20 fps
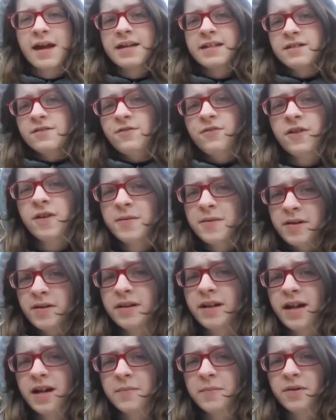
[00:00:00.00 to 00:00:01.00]
As a
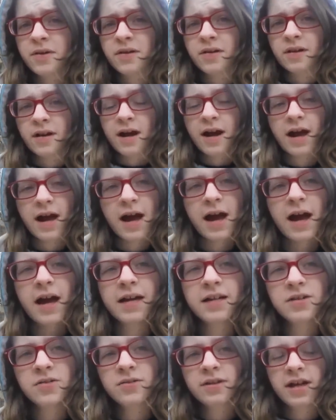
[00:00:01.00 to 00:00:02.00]
female gamer,
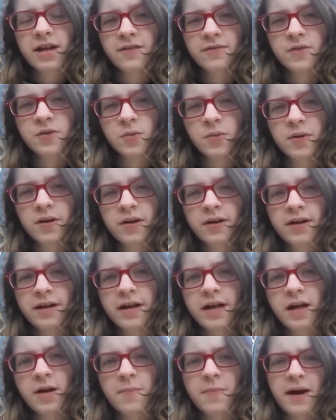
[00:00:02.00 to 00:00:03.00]
I don't have to
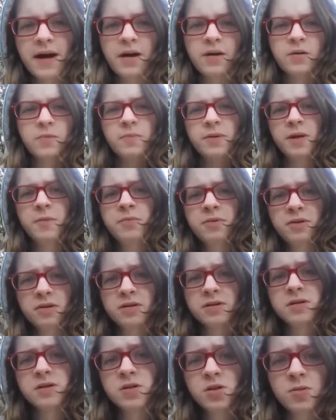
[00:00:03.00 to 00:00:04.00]
worry about
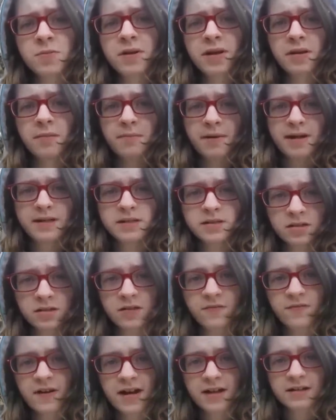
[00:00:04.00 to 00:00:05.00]
people assuming based
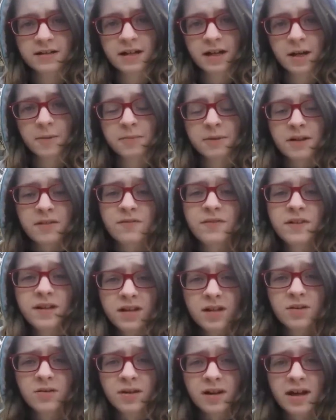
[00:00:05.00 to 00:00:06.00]
on the fact that I play
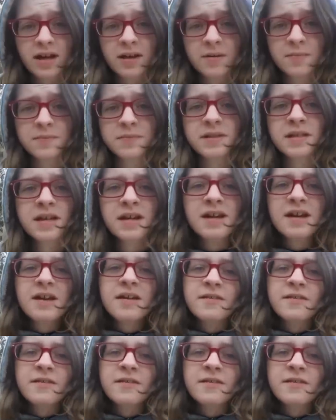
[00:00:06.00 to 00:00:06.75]
video games